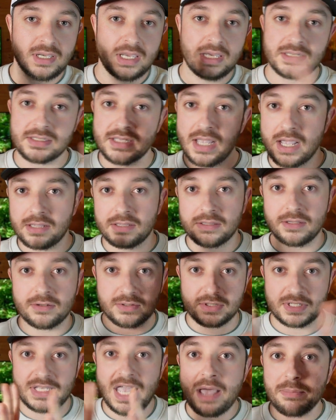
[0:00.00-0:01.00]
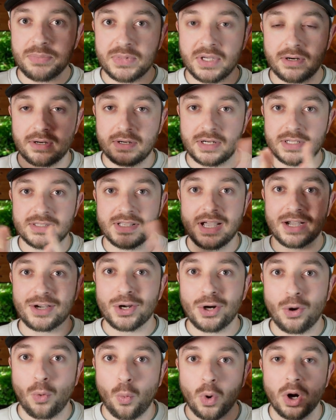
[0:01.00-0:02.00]
And there's a gap there. It's not
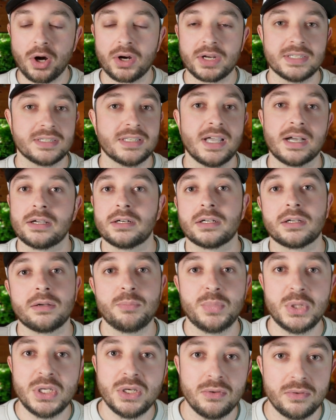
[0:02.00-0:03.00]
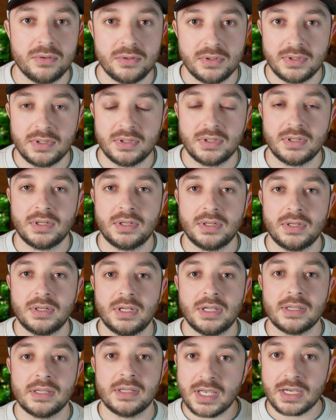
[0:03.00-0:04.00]
going to work. It's not going to compute.
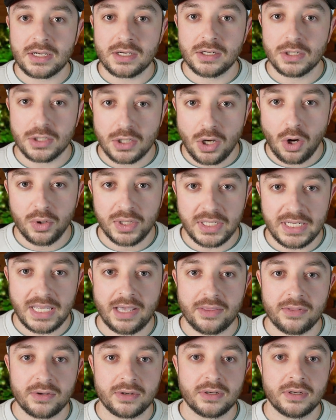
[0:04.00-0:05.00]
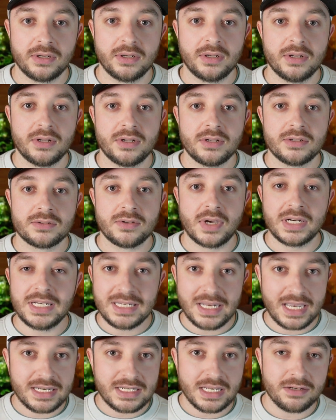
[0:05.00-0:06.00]
It's not going to go together. So I
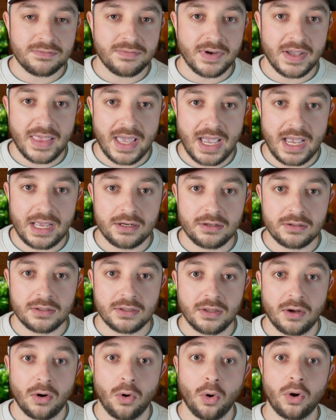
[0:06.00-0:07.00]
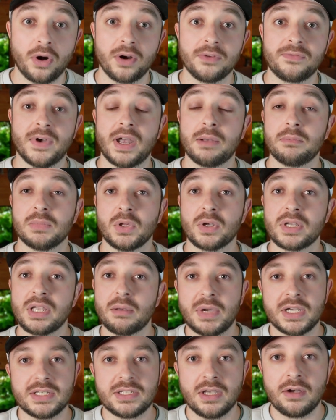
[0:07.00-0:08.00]
need to identify that. Or if I'm
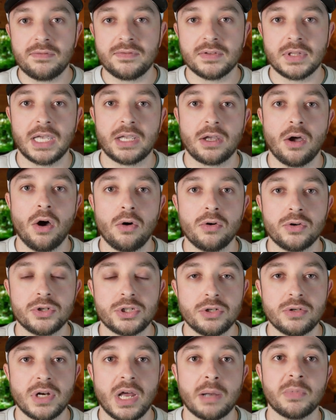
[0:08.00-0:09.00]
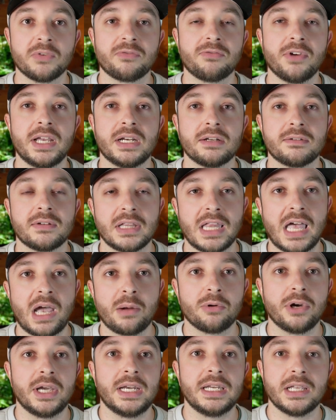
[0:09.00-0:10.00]
looking at myself and like, oh shoot, I'm afraid of
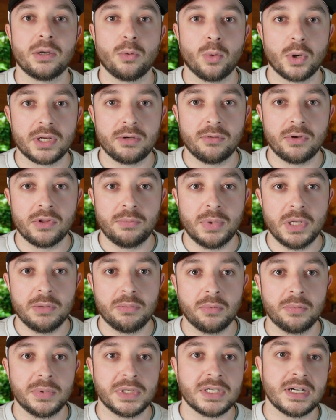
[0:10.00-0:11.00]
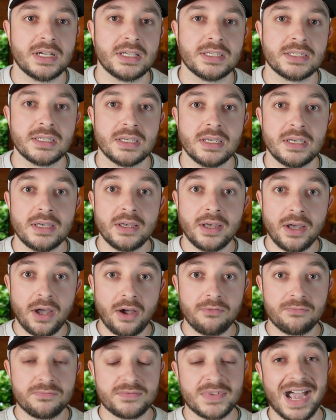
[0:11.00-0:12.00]
collaborating and working with people because
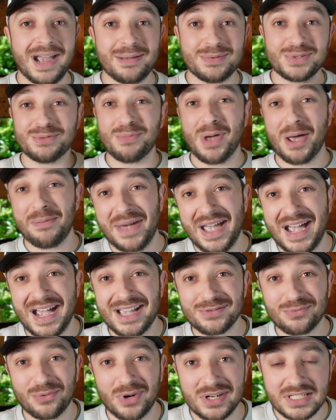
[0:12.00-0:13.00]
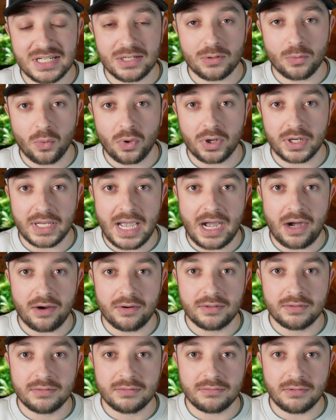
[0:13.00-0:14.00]
of times in my past where it didn't work
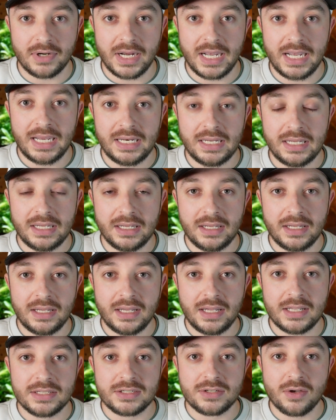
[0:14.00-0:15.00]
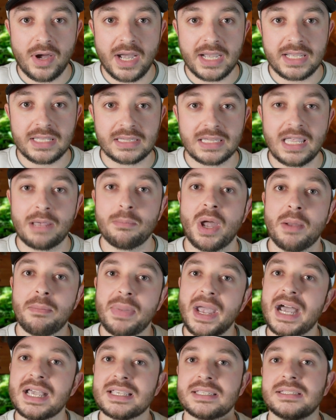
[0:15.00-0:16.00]
out, right? And so I can let my
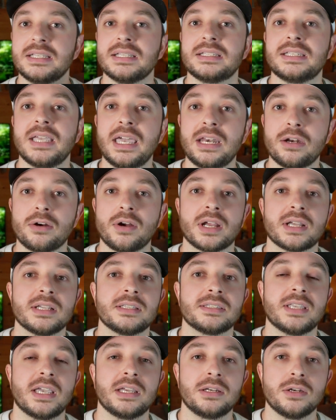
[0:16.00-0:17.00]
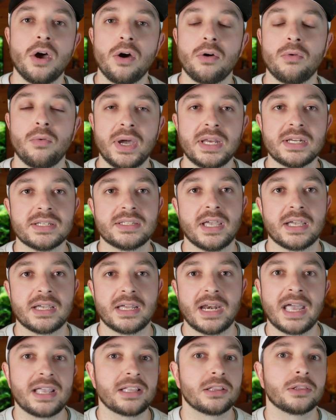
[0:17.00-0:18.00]
past dictate, or I can say, no, wait a
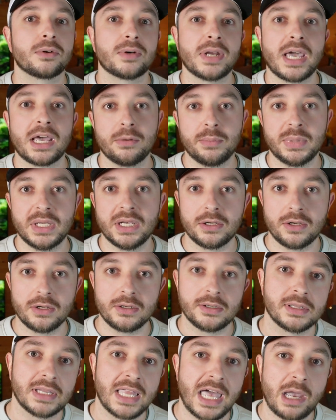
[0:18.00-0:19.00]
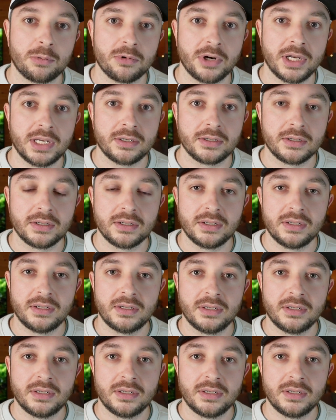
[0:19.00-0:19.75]
second, I can learn how to be a good collaborator.